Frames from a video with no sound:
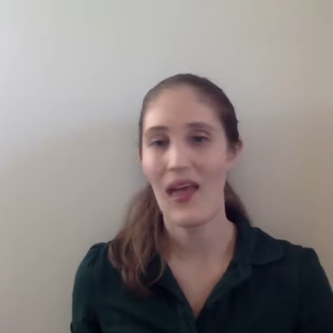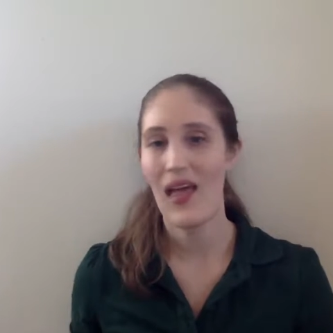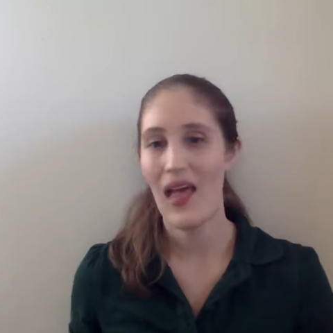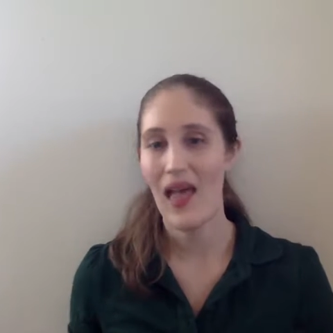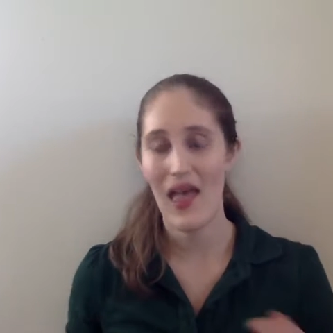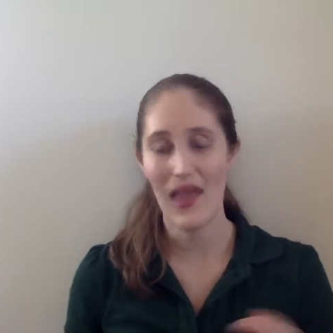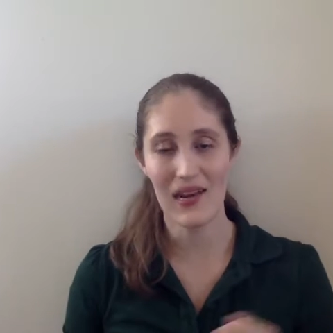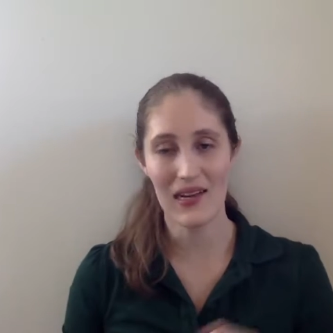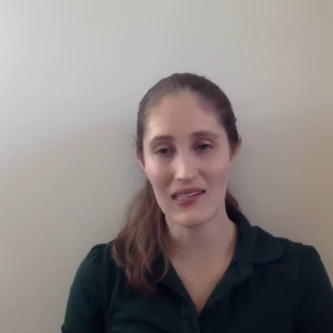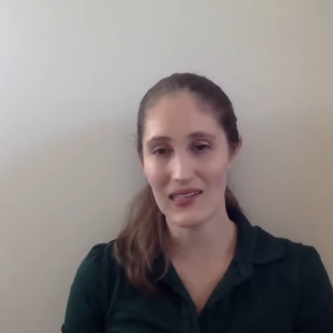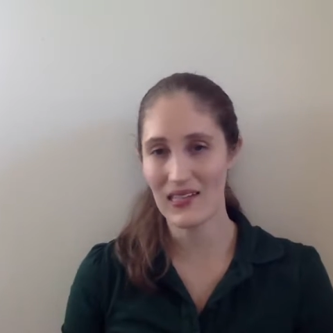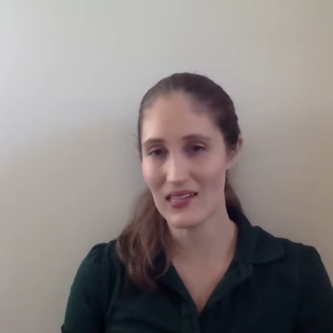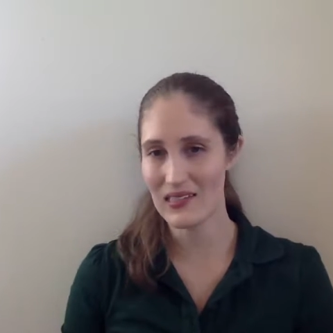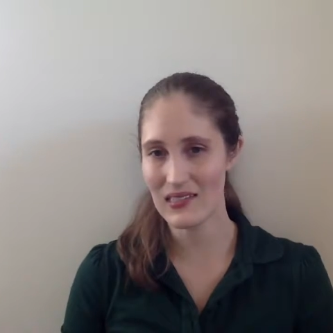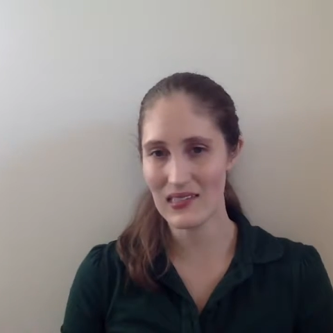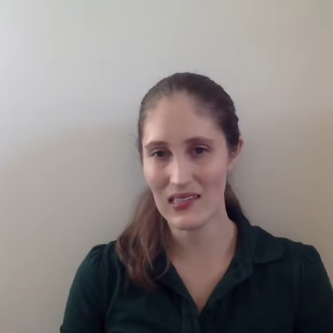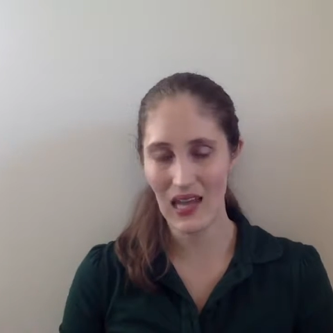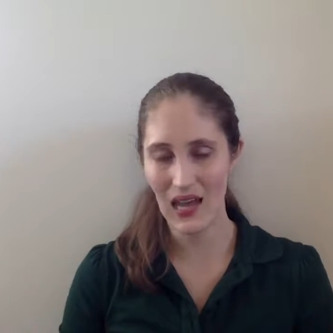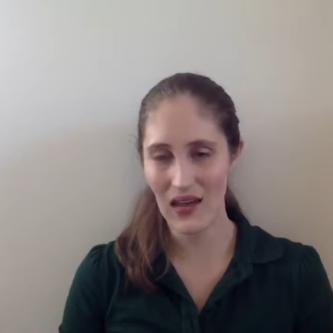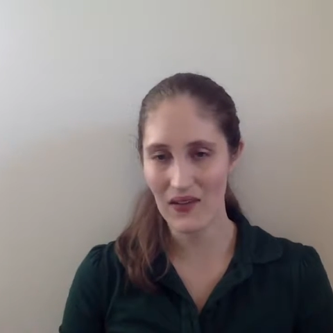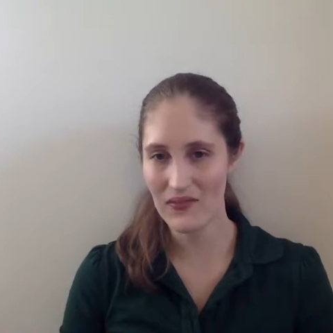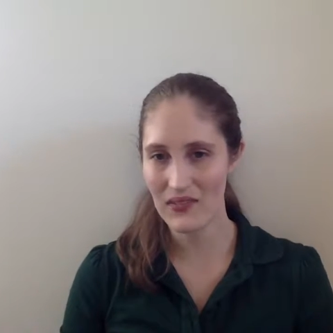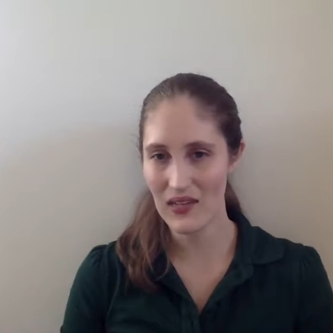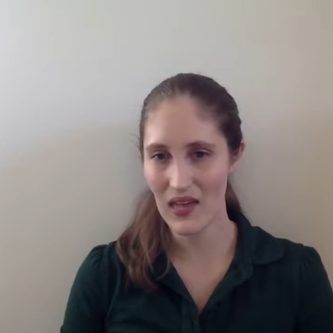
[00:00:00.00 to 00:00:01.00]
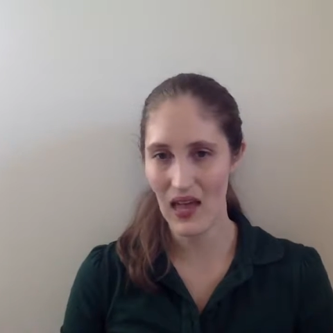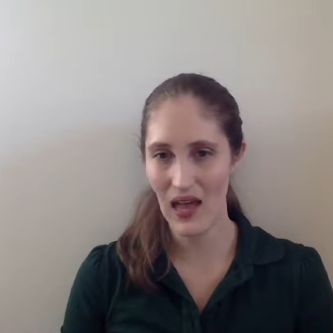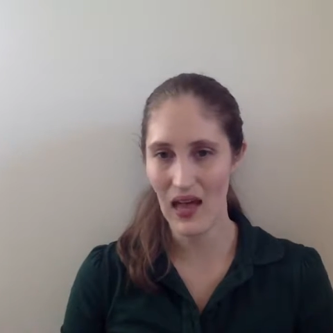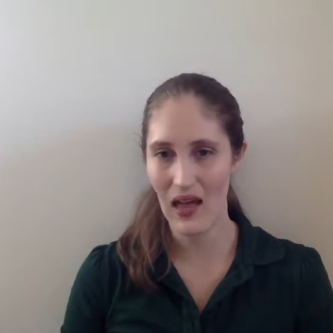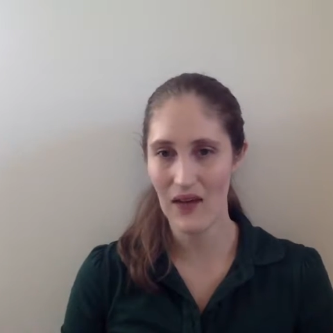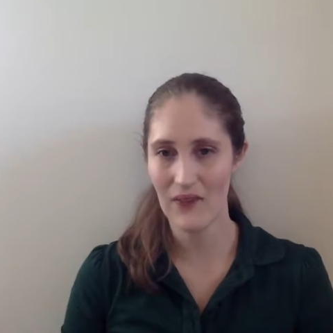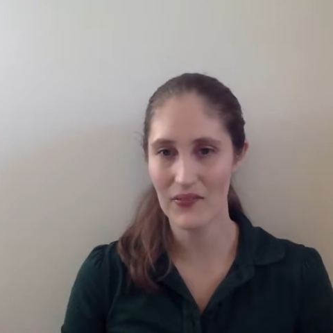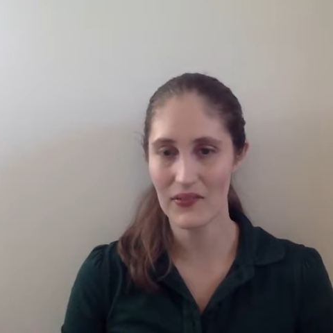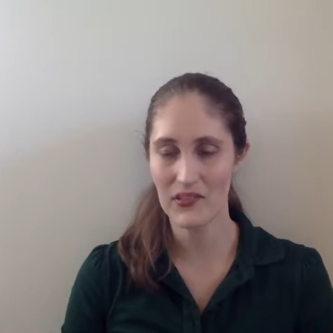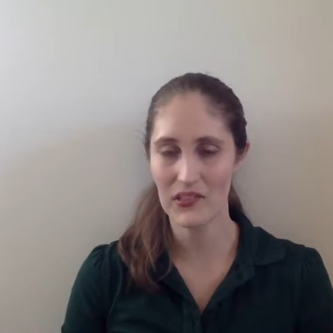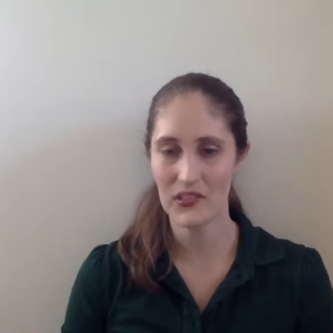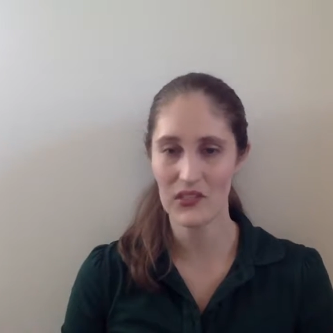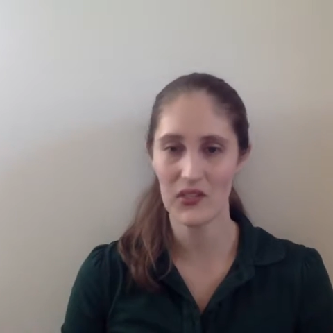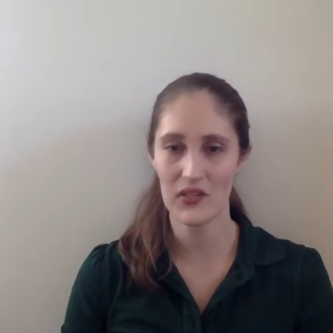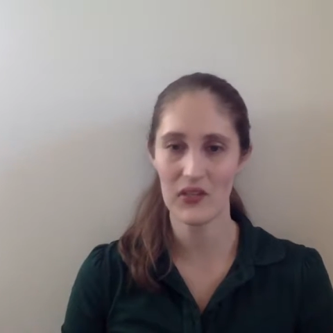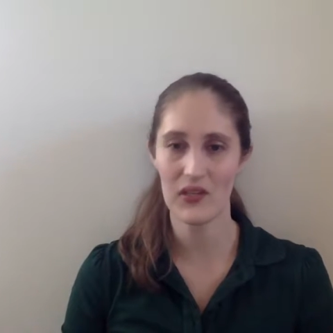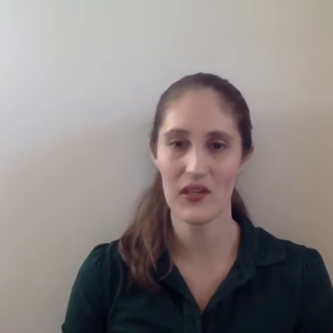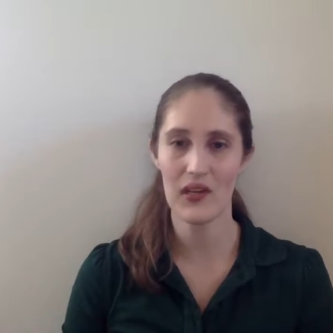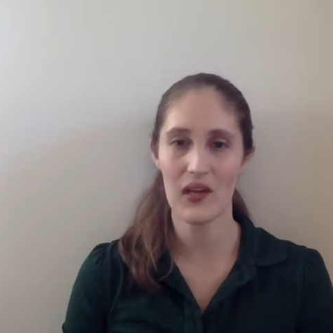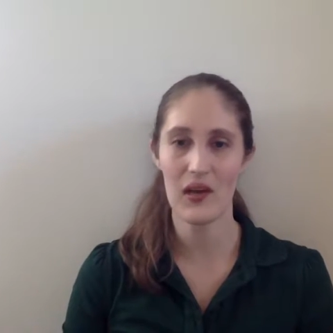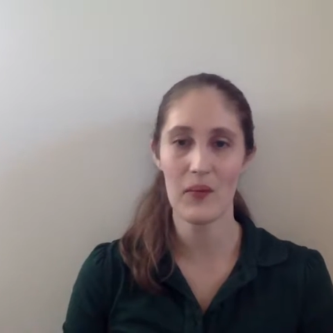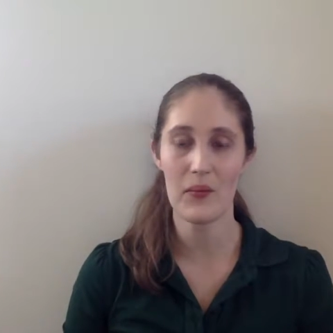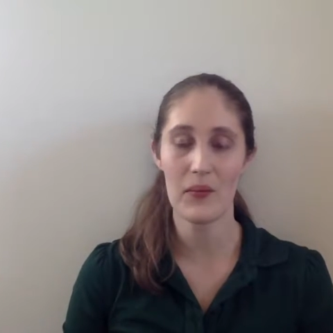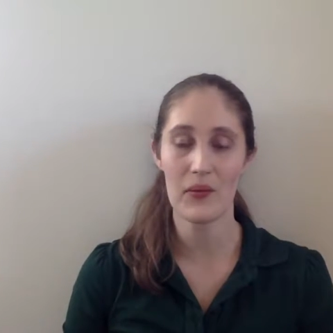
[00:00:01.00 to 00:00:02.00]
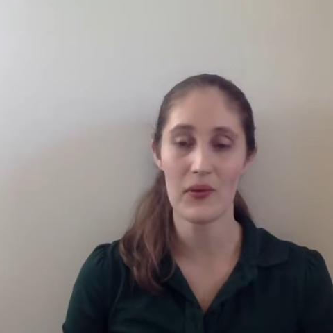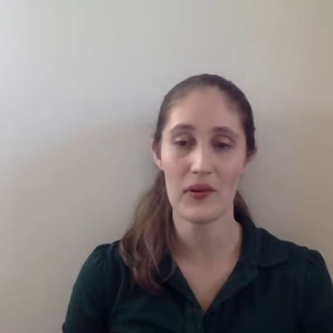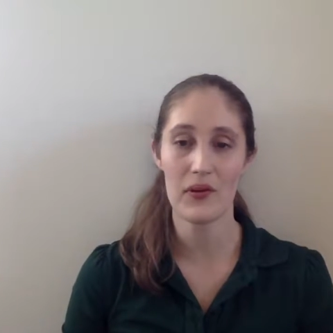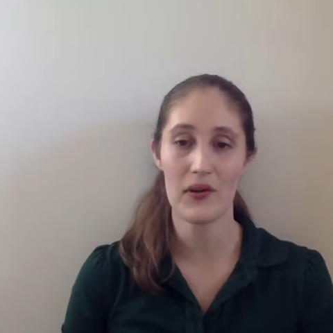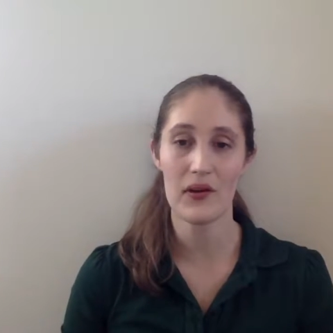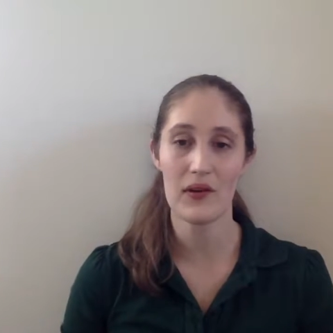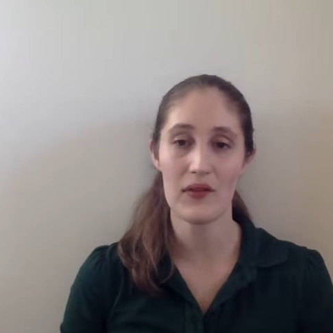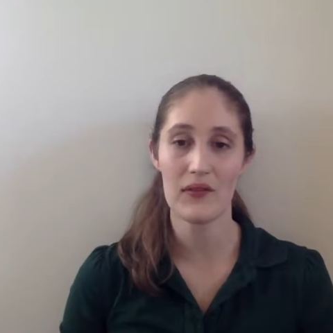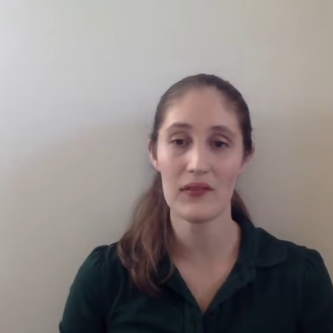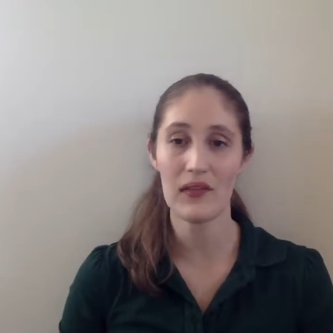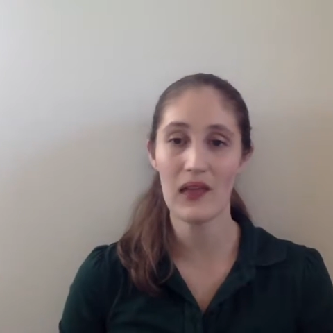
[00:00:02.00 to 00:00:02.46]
and it doesn't have to have a certain number of